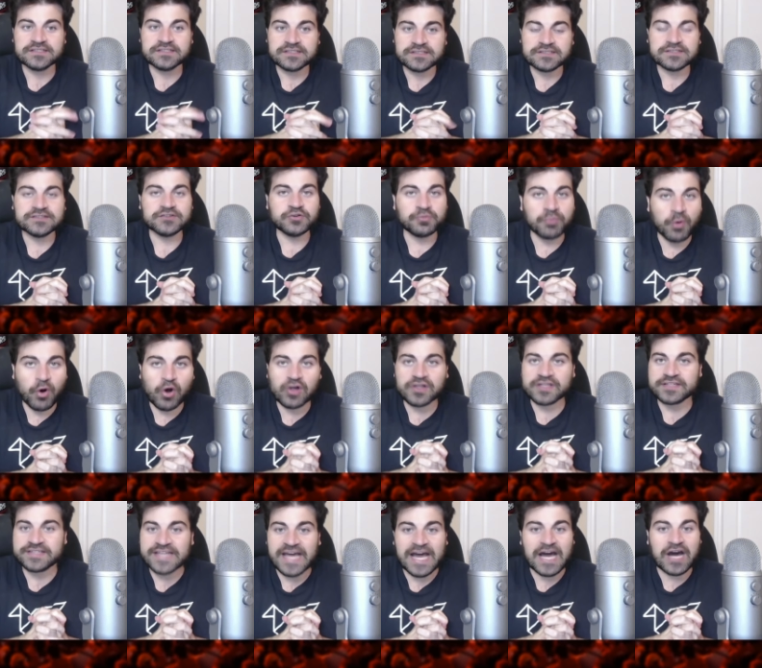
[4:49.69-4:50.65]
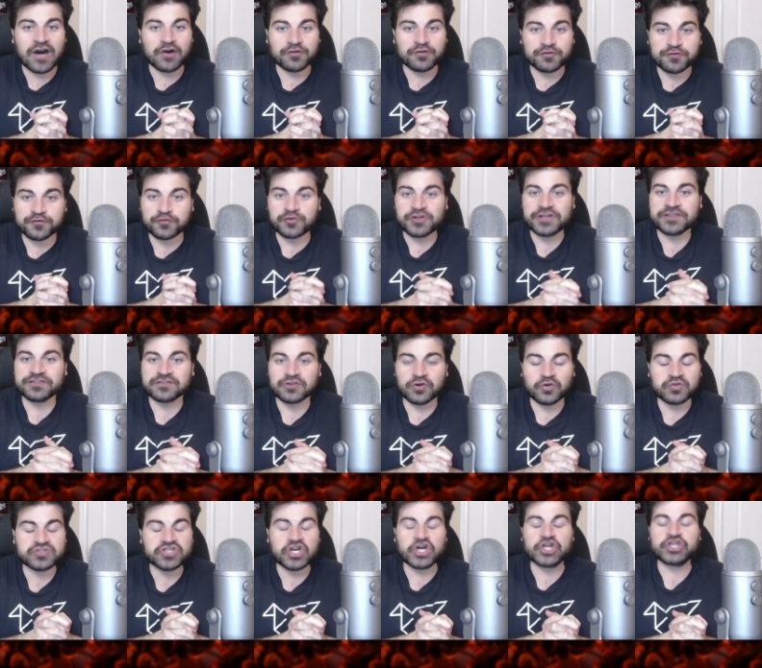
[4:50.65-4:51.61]
you boil it down, free
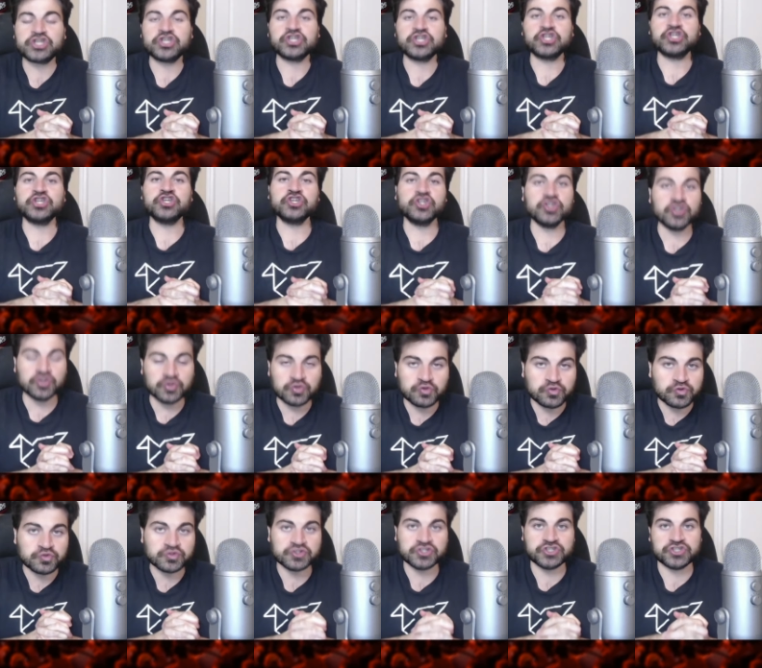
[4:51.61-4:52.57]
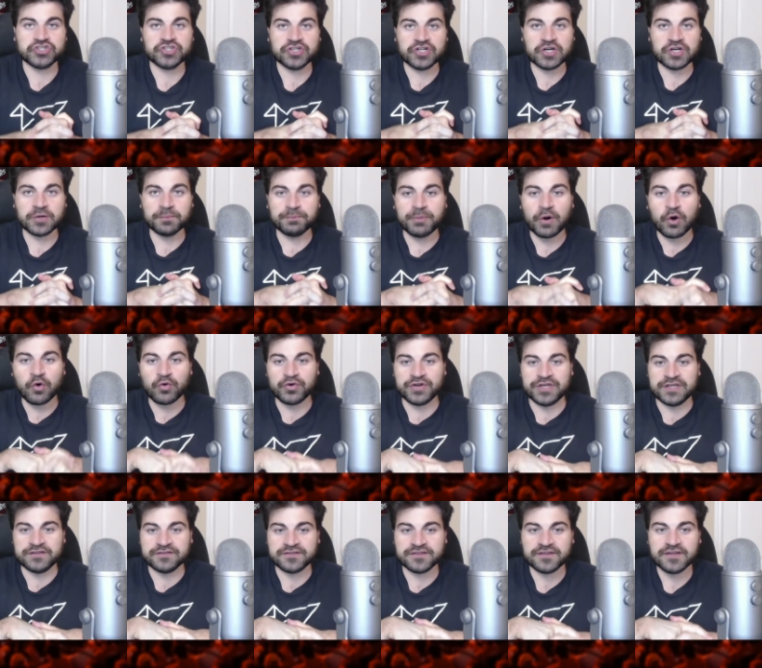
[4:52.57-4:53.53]
throws, a huge
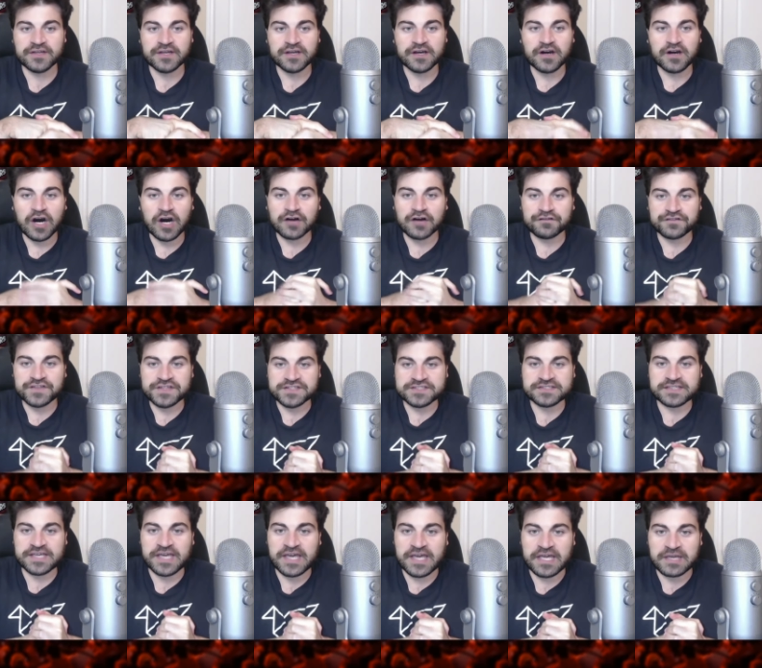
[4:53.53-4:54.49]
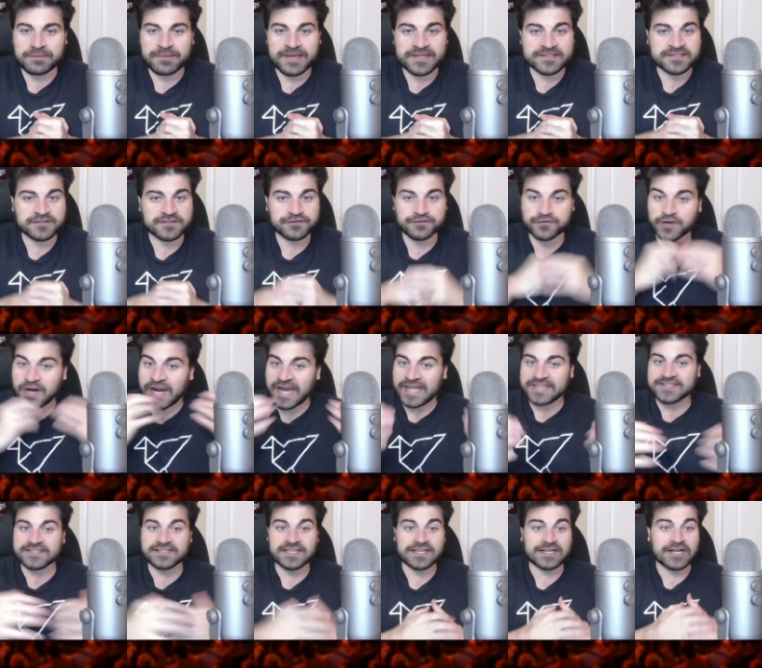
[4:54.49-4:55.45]
component of this game. As
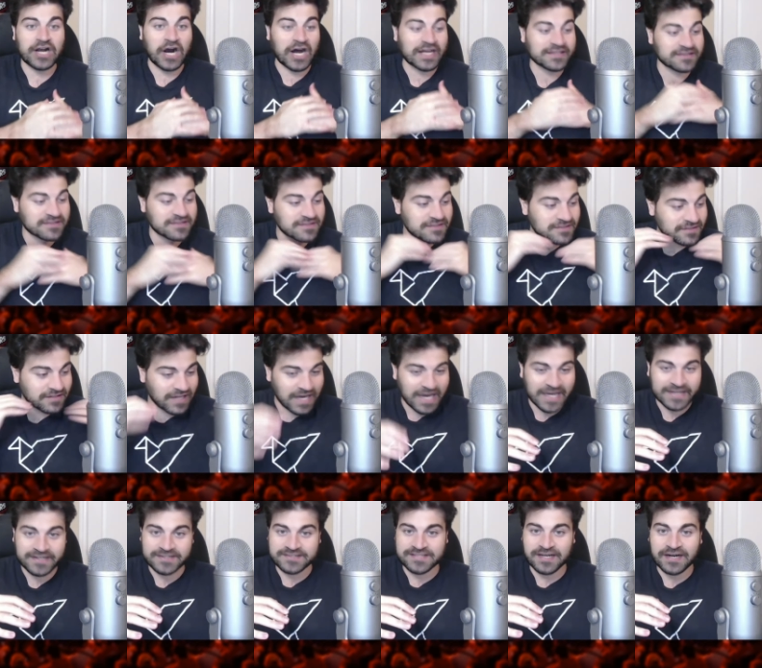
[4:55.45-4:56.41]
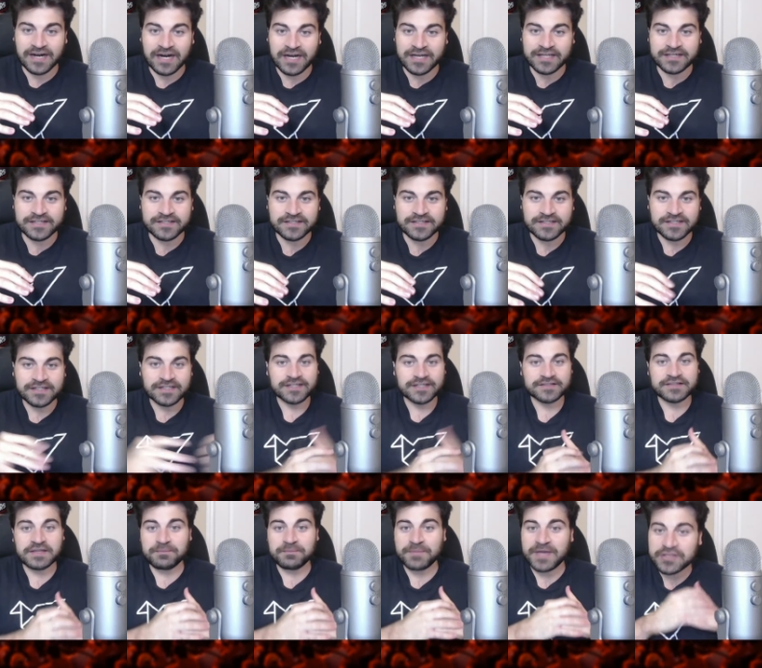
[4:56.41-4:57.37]
France, they got to the line a ton.
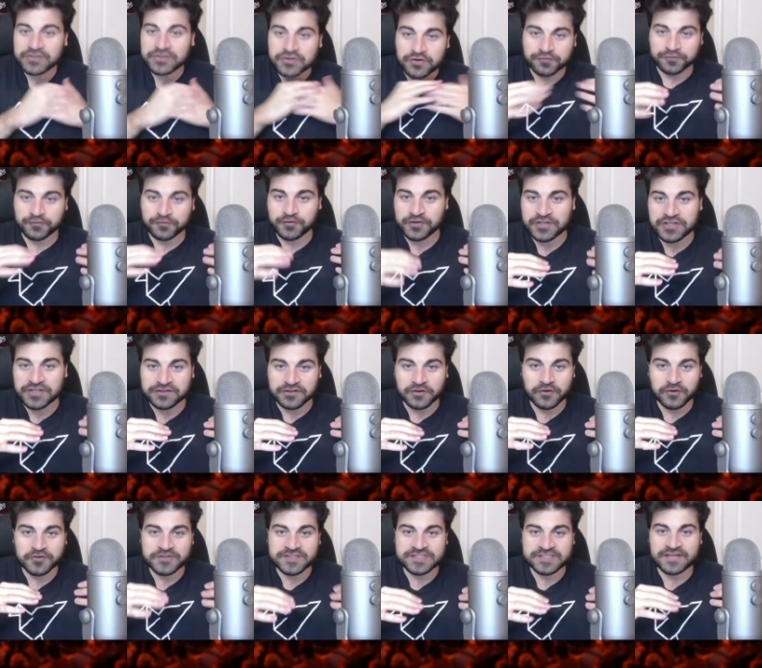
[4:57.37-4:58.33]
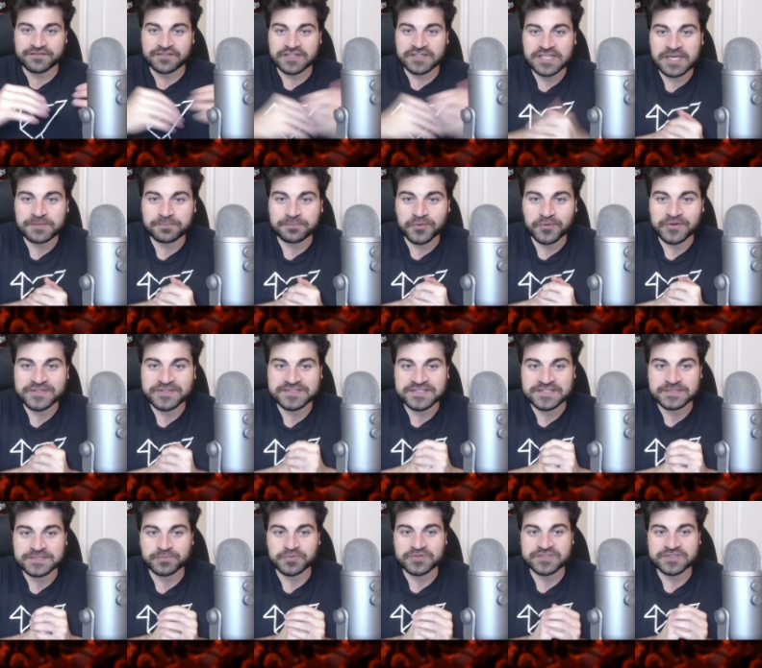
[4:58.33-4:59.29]
They made their free throws,
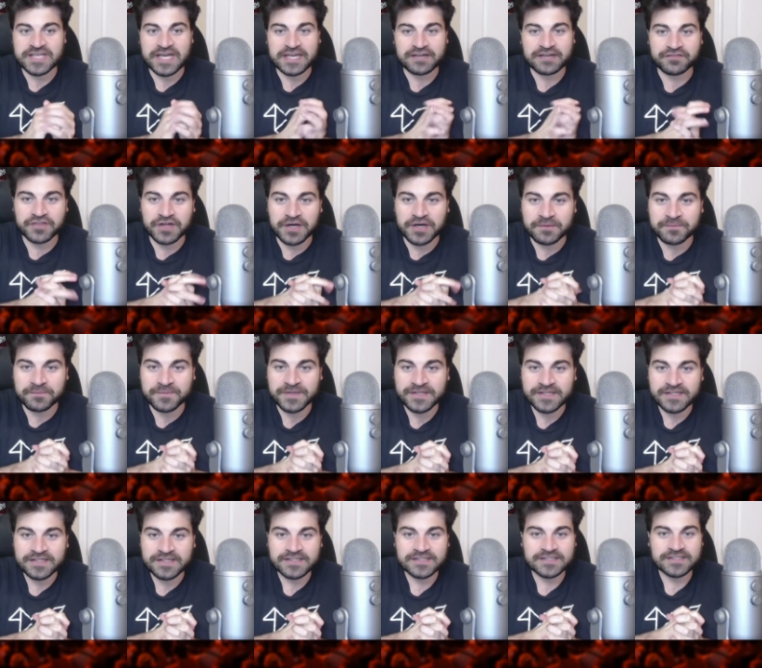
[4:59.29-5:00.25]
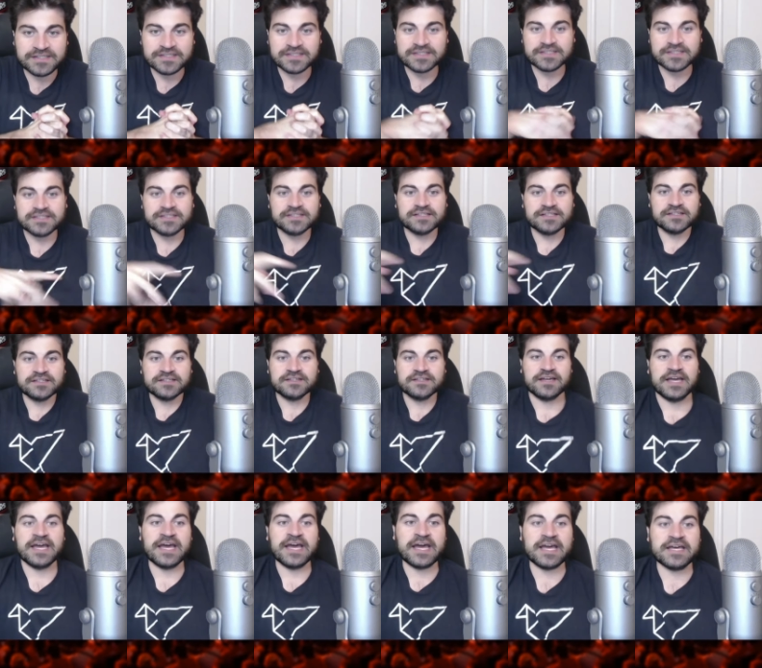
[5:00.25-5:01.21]
78.6% of them.
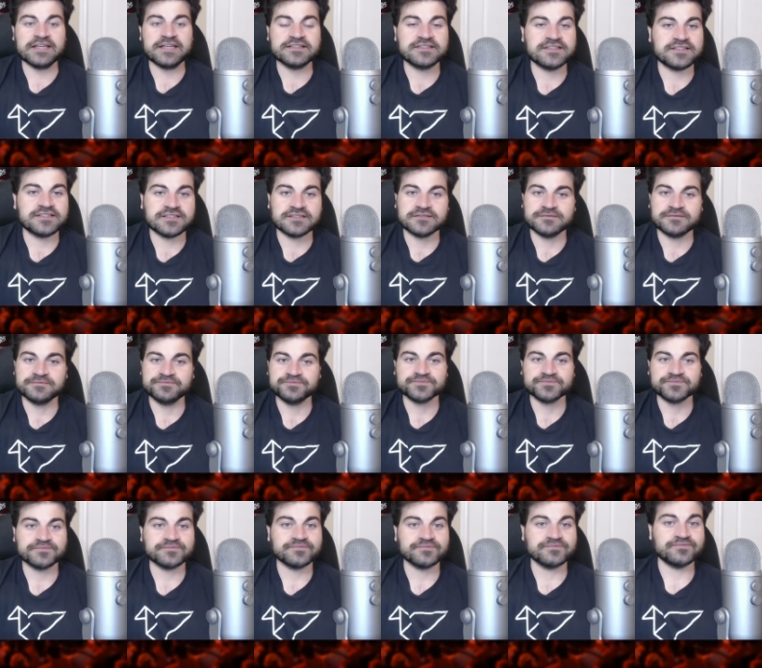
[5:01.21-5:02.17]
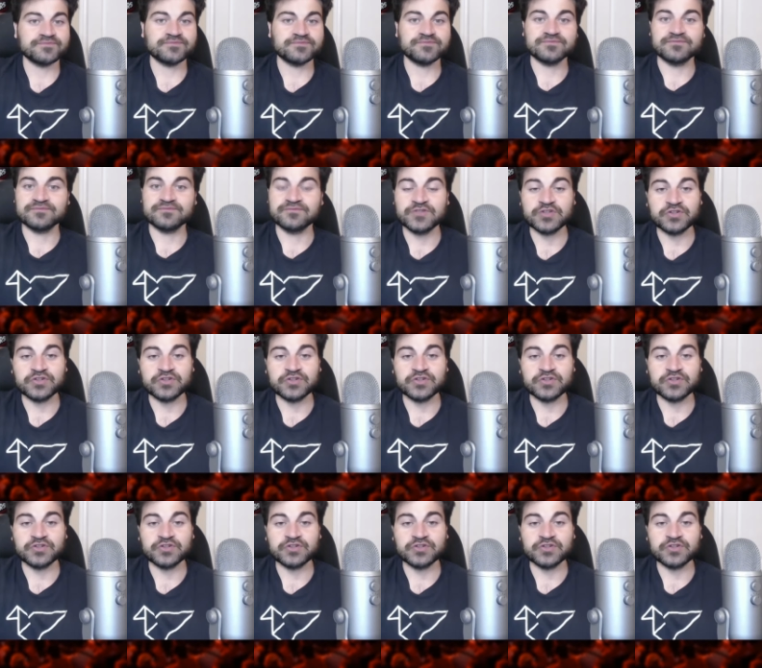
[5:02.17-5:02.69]
And you